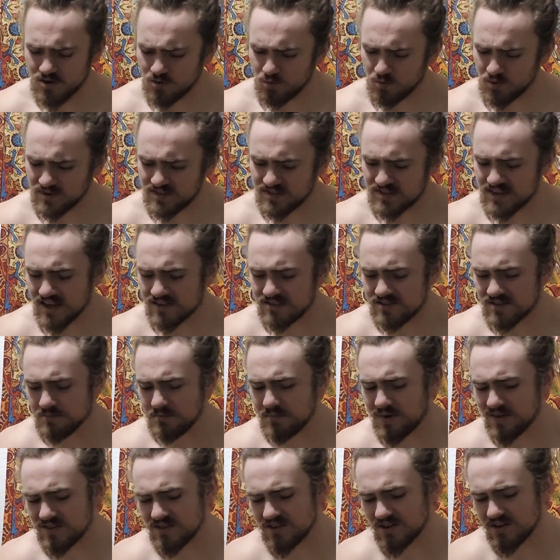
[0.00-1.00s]
with nothing
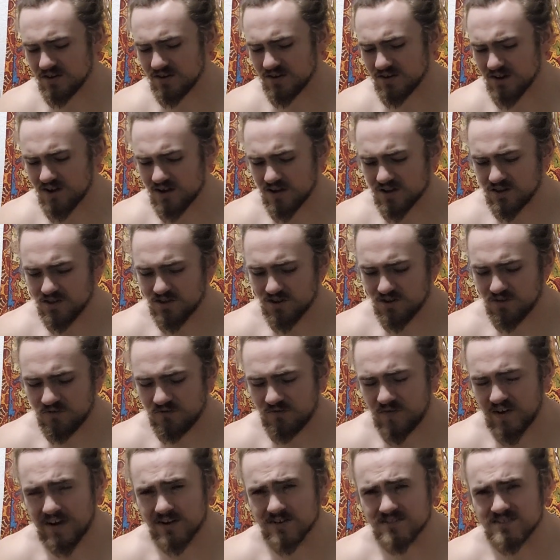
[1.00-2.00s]
but their their
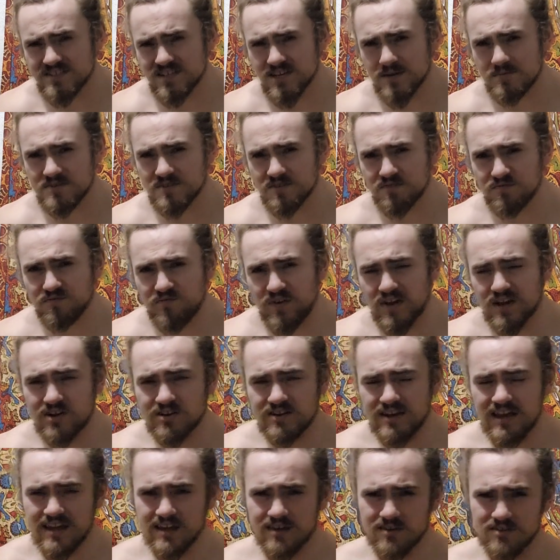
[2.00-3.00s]
fingertips and
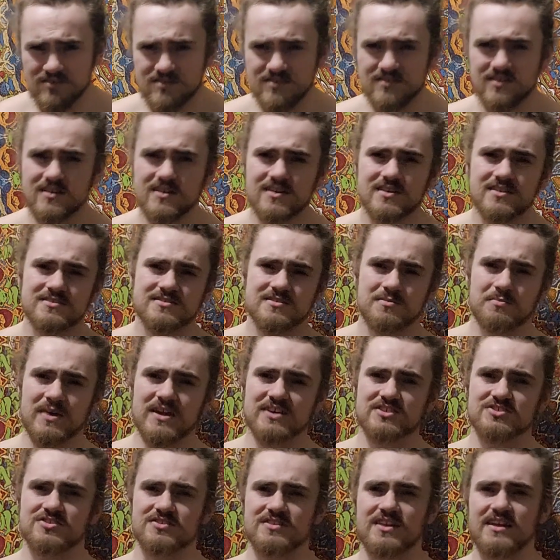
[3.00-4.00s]
fingernails to make
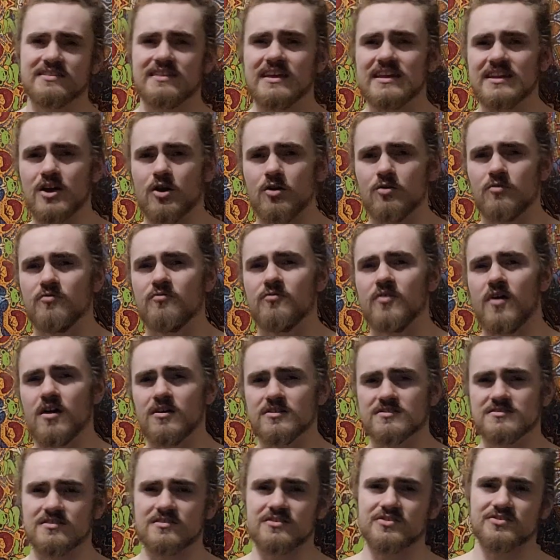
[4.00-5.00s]
sure that they don't
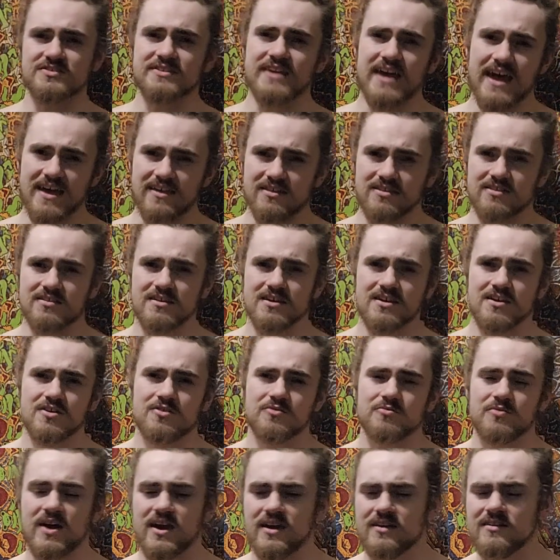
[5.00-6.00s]
fall to their death,
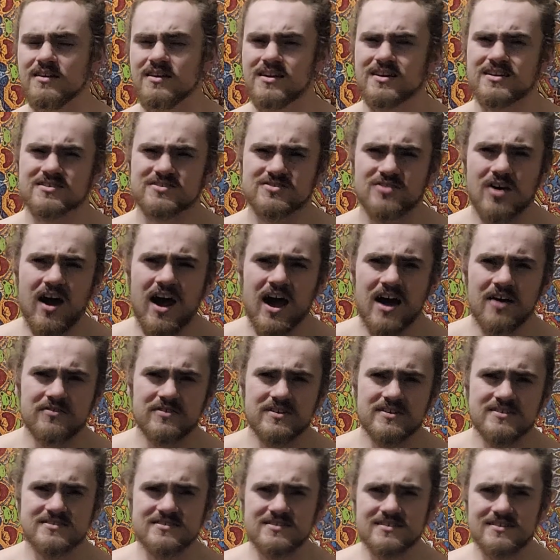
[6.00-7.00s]
right? So
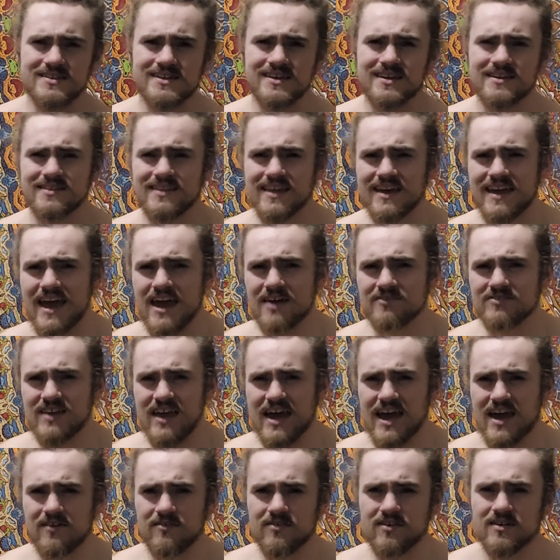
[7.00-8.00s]
obviously they have to
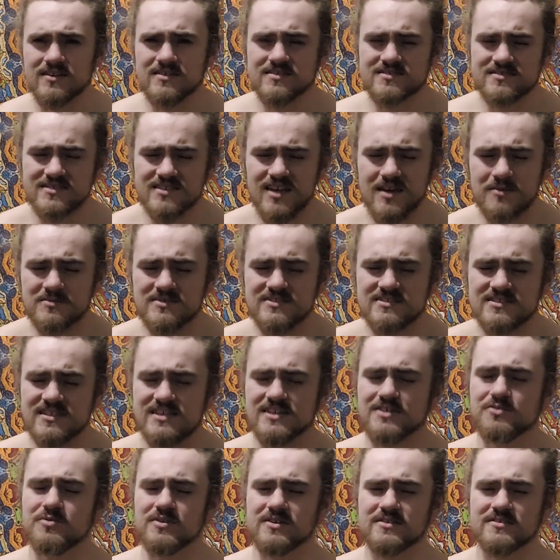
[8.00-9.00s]
have some
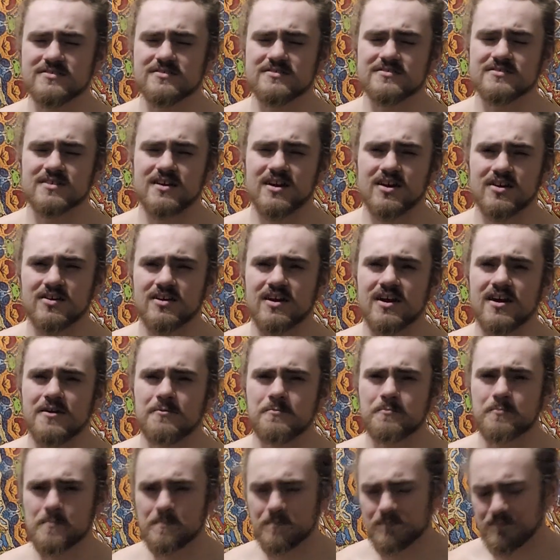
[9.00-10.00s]
secrets, okay?
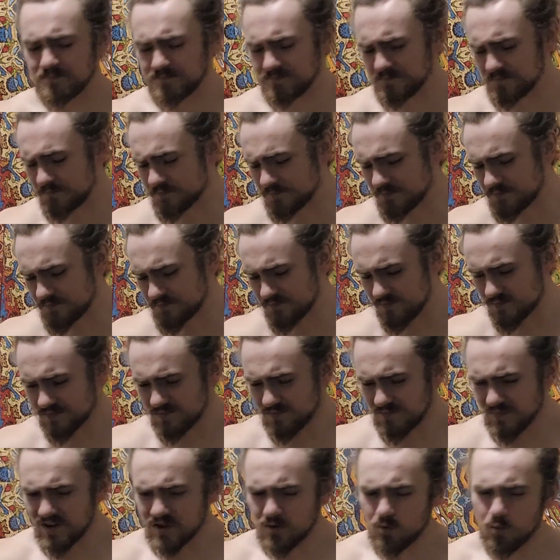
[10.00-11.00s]

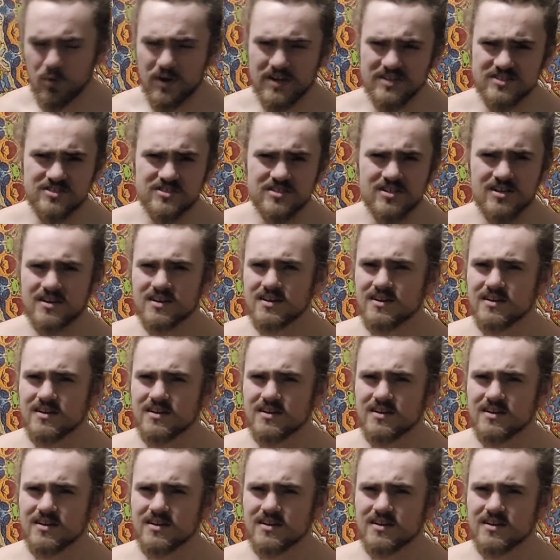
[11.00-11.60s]
Which